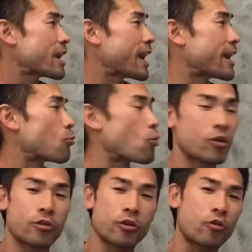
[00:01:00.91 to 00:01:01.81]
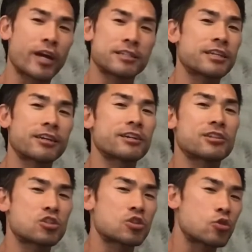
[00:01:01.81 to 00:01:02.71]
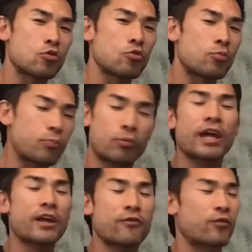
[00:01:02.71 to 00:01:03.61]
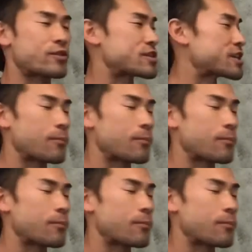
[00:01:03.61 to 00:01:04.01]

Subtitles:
And what are the criteria to play for this cup?